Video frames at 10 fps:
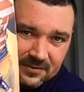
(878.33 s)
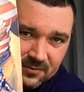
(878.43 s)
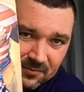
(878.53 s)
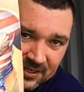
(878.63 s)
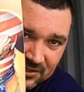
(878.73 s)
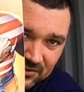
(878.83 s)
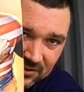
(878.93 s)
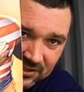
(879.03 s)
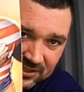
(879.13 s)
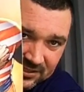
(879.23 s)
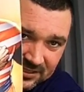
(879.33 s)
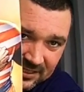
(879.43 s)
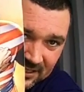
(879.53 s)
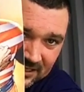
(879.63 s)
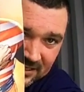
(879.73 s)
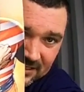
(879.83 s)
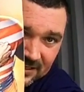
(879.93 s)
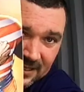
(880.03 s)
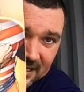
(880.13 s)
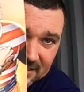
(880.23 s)
Just want to make sure you can see that.
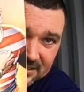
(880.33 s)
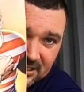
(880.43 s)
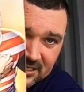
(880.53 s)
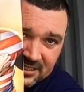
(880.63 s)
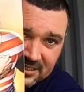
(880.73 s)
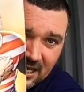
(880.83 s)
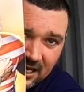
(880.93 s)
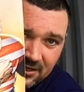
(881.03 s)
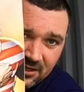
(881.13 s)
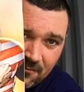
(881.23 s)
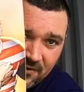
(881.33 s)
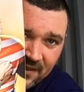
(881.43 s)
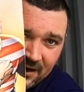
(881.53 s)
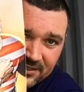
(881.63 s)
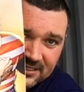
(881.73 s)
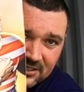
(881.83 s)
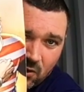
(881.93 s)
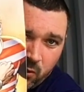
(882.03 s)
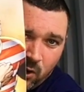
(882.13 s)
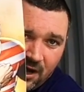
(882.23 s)
See the second number there
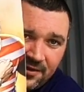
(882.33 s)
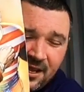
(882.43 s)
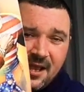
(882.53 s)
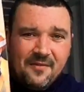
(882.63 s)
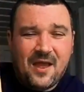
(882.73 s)
says a one.